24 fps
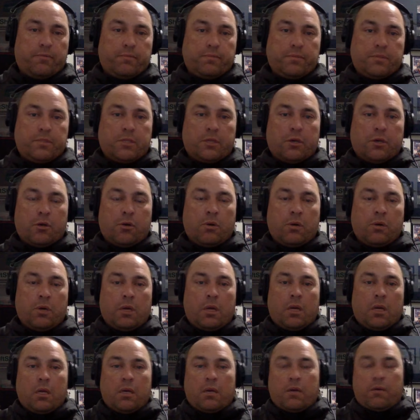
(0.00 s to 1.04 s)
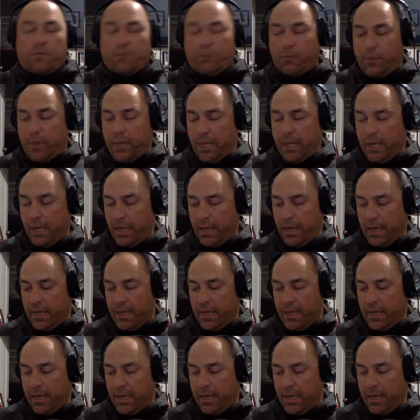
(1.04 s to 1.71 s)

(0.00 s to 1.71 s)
So, for me,